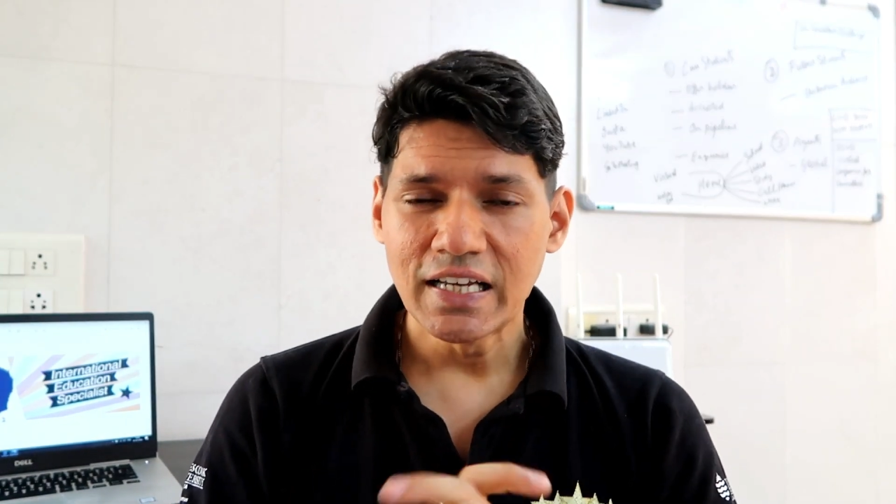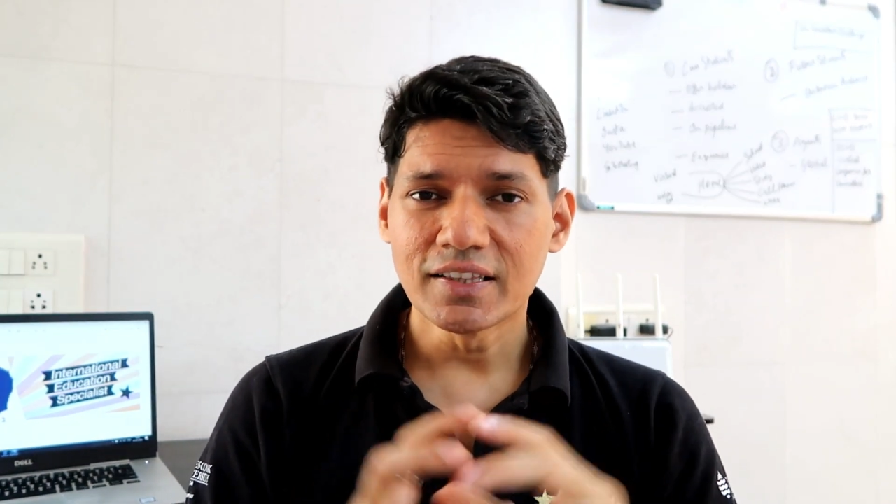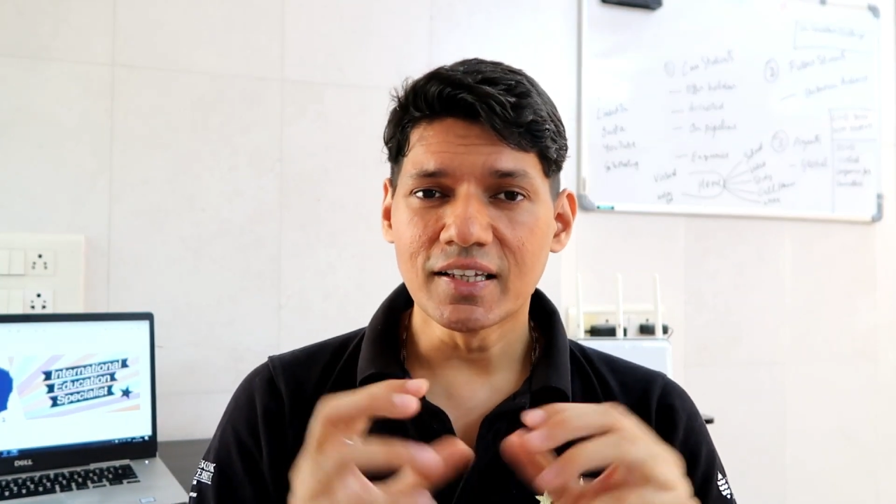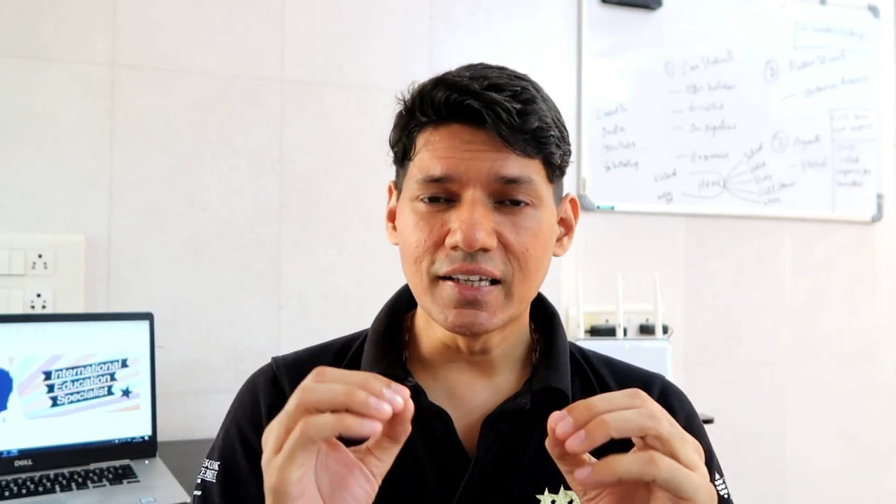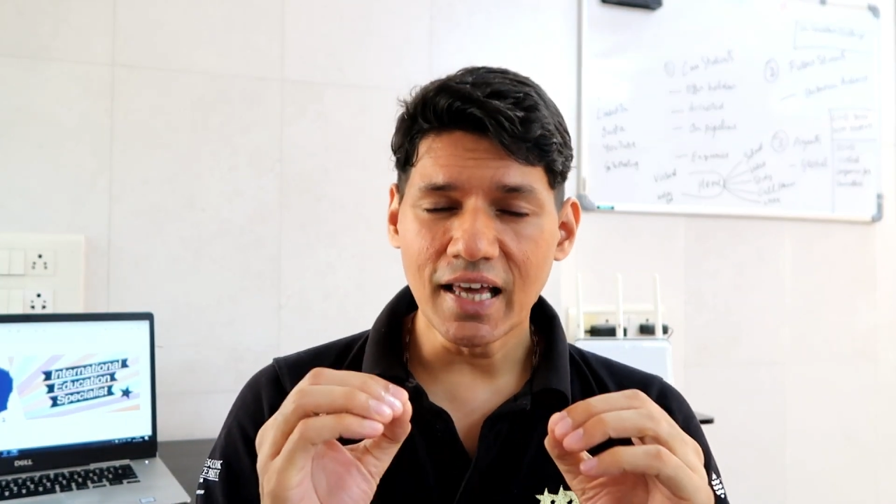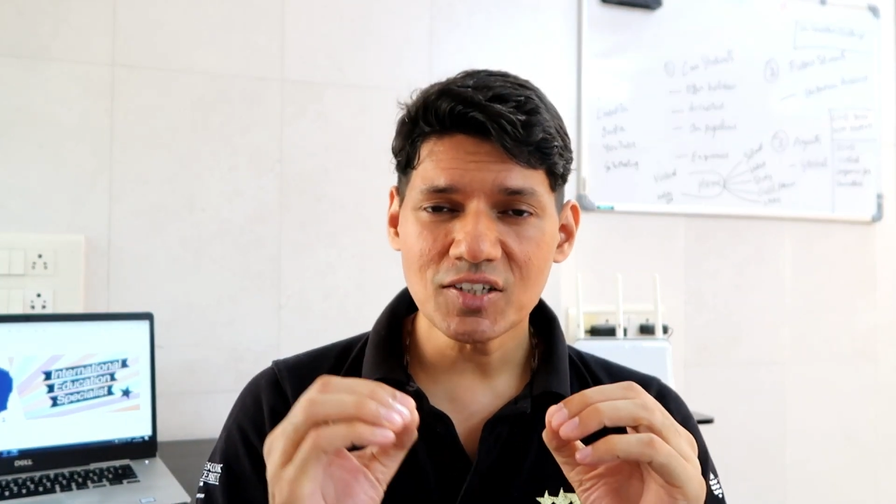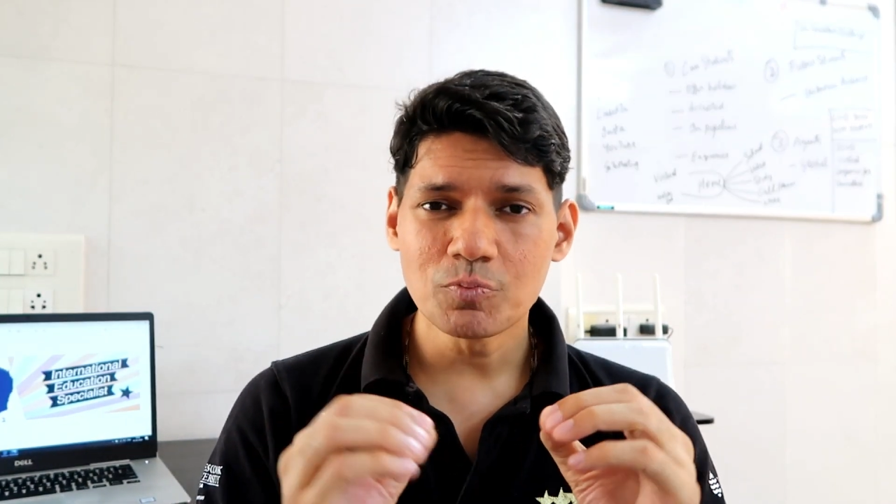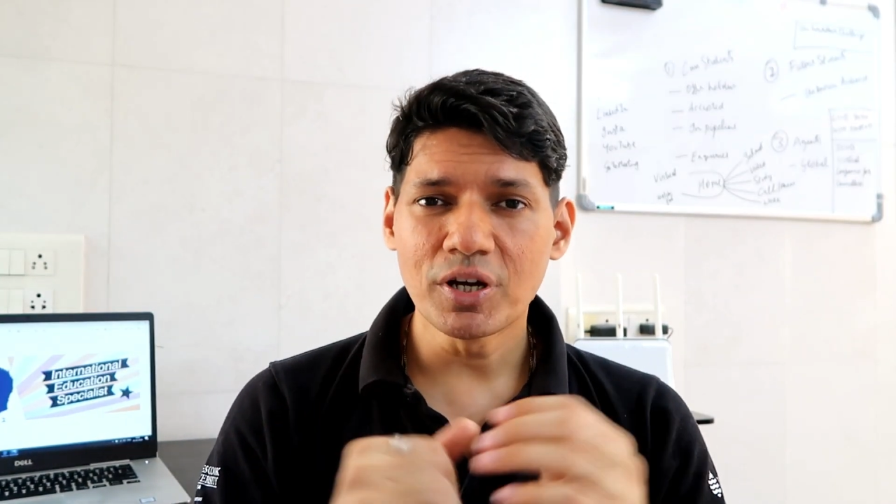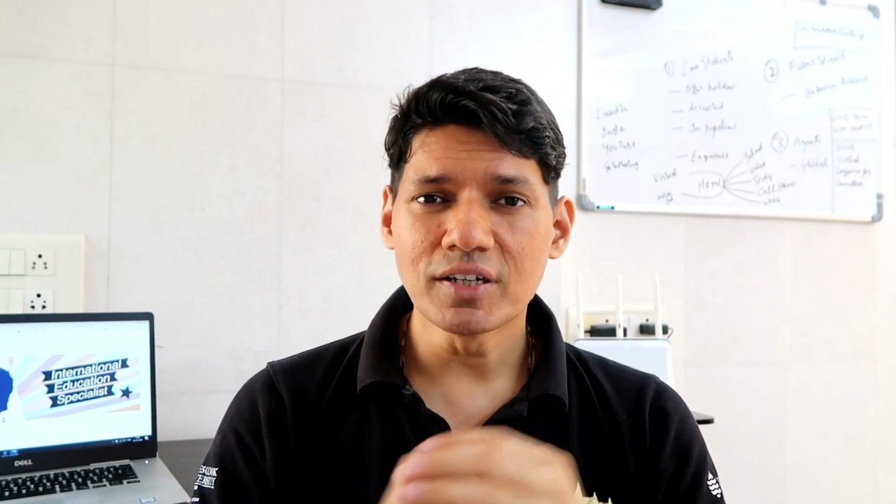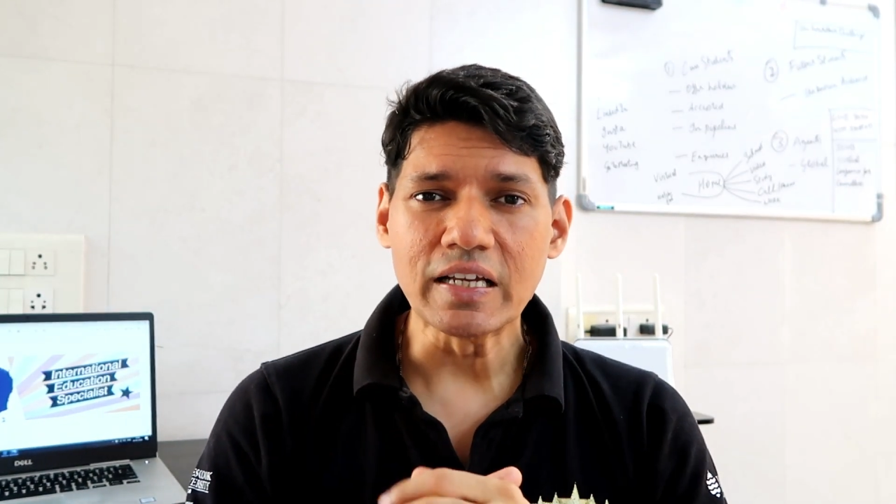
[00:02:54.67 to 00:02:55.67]
the next
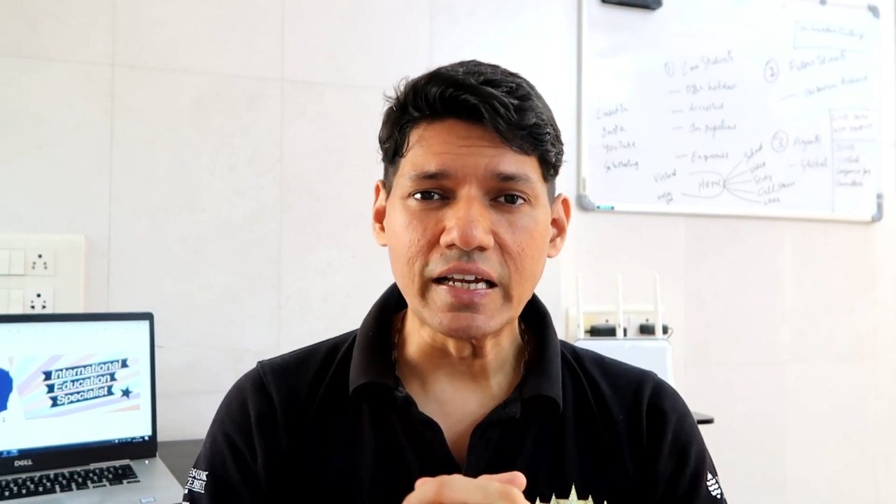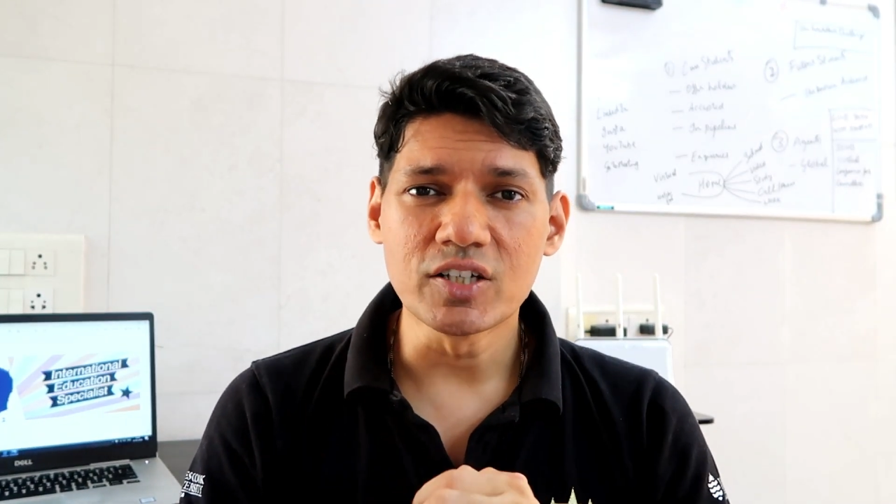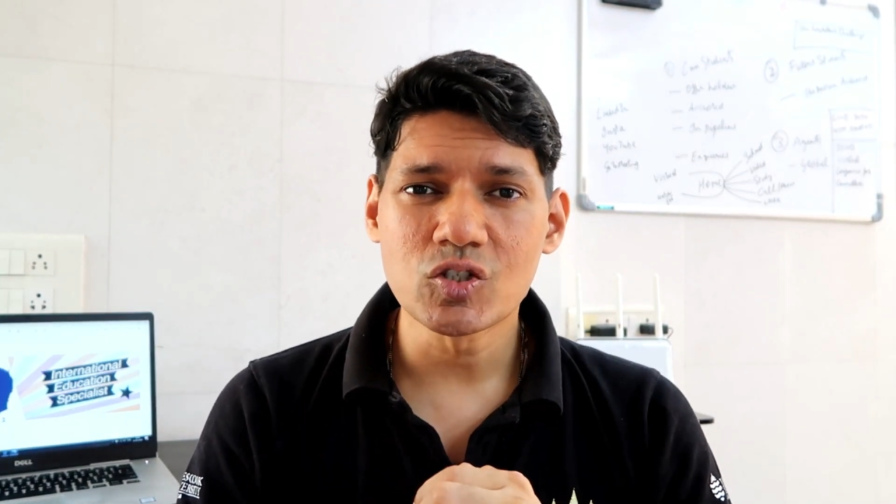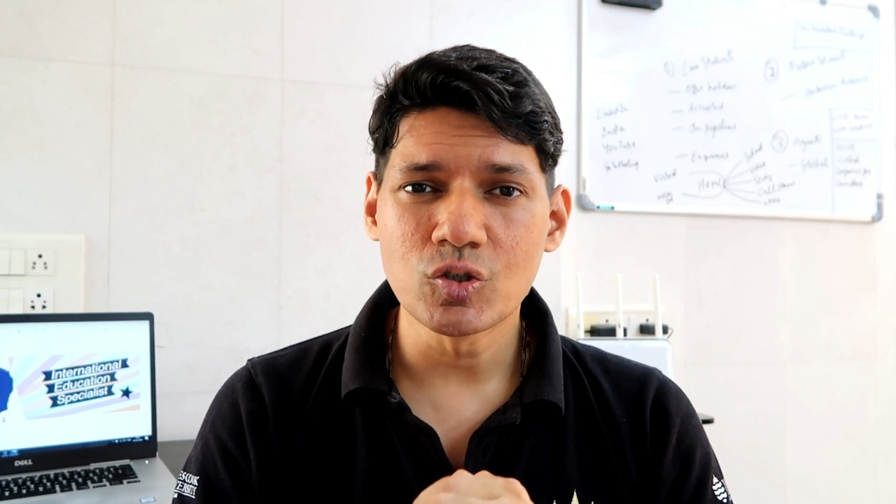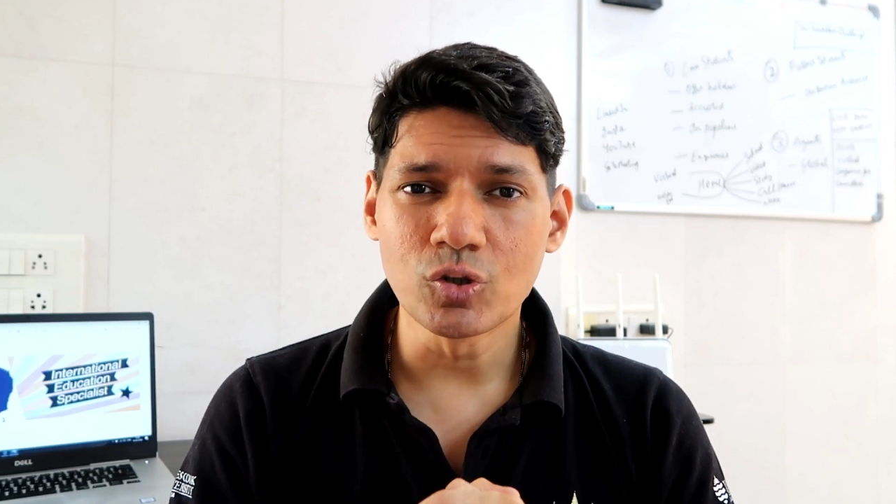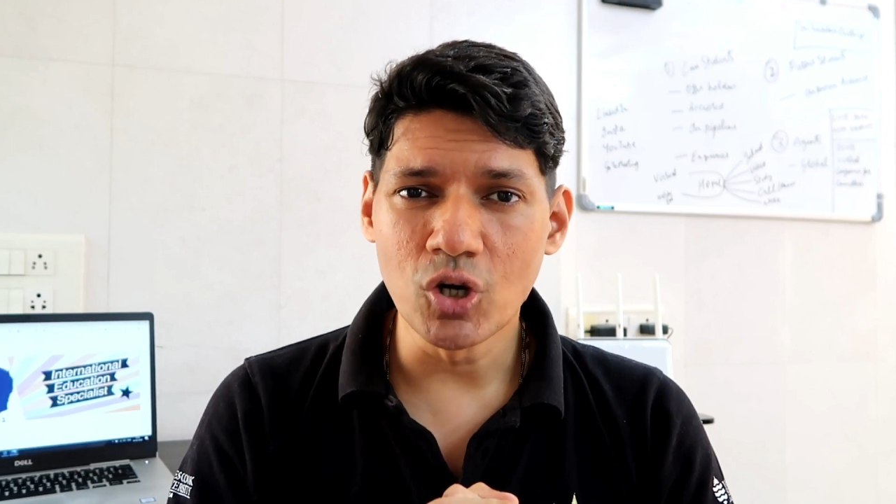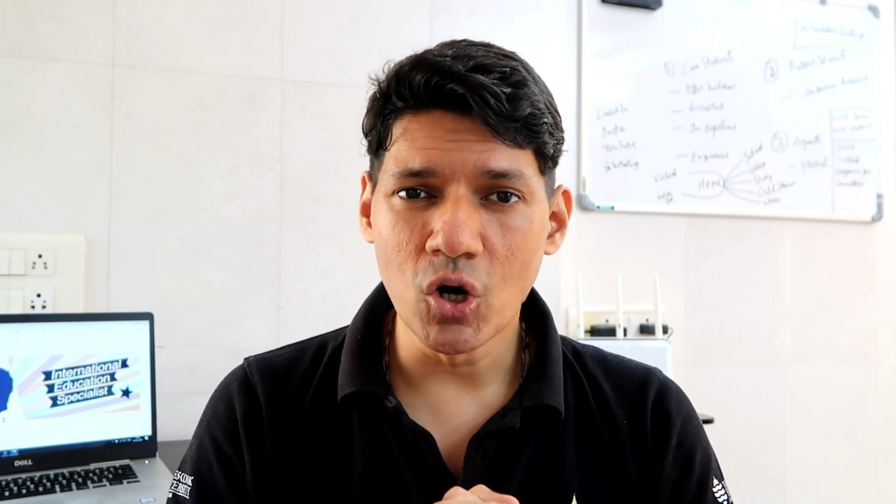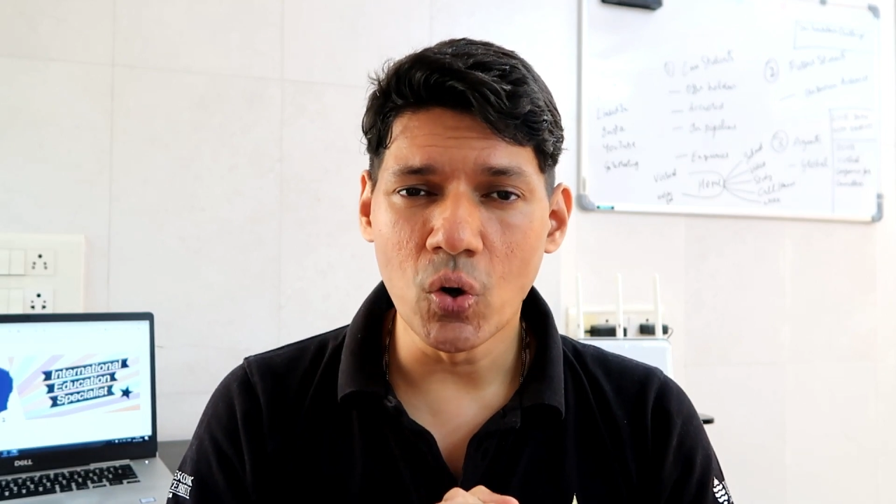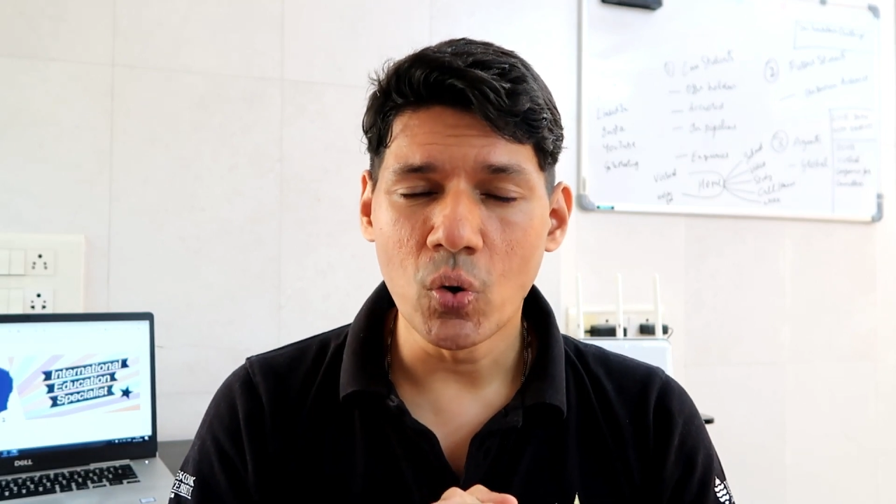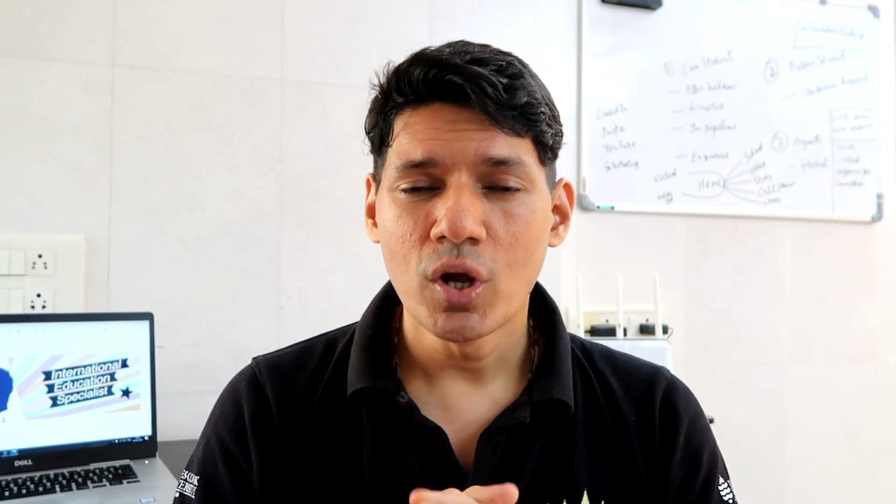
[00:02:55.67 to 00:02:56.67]
bit is to
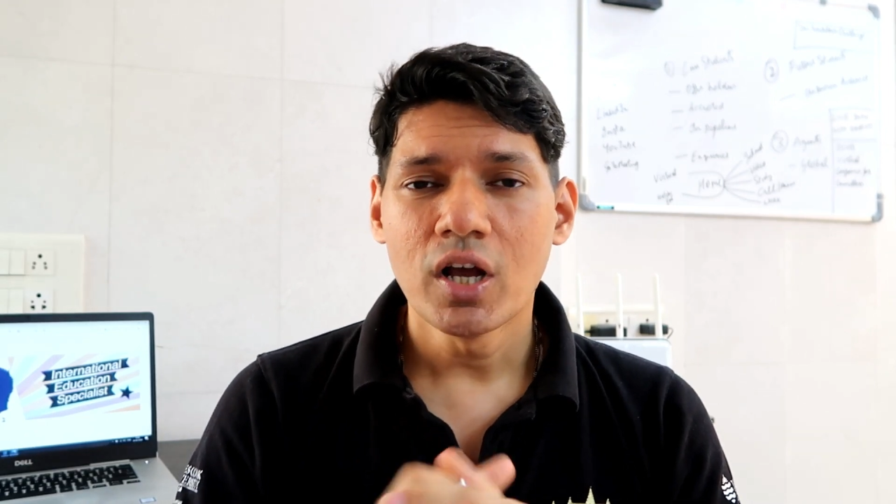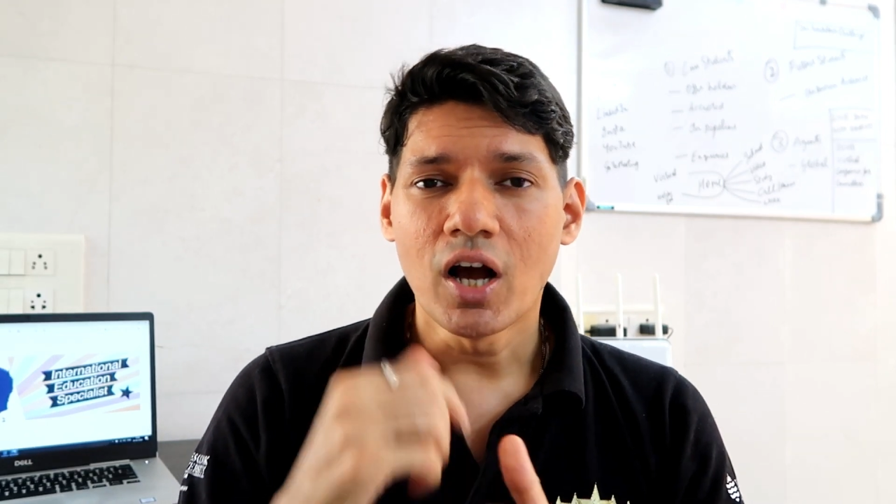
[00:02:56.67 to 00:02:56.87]
go